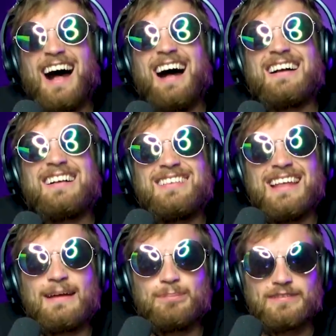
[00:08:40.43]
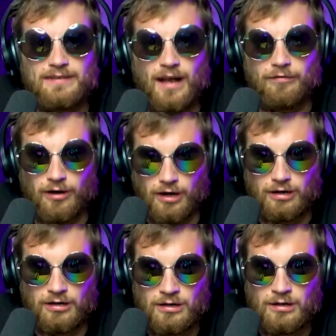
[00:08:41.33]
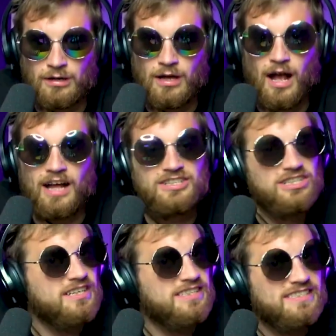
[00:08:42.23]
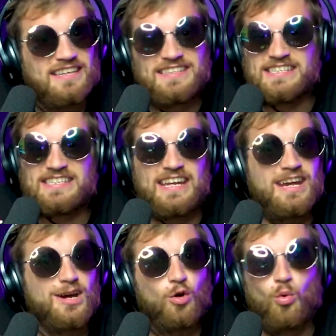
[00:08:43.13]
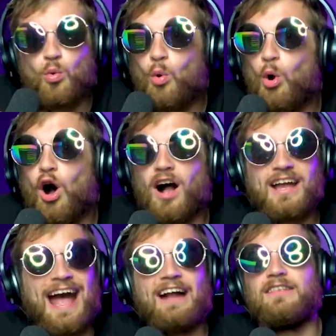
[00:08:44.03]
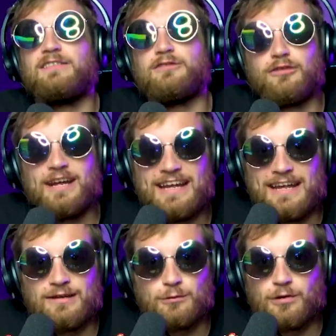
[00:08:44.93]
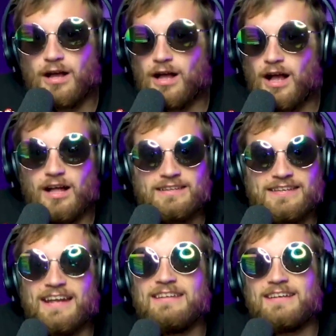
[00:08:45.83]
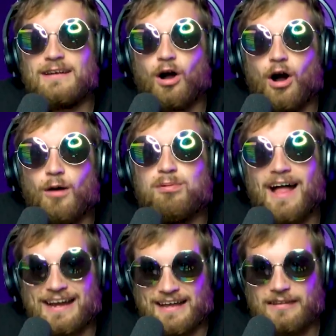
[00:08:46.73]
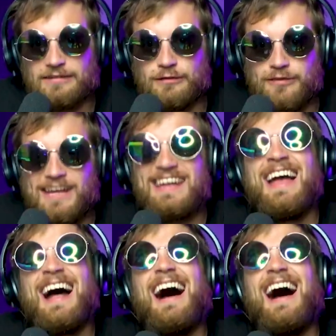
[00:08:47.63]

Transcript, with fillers: A glimpse of her, just to see her walk out of the street into a, a tinted all black S U V.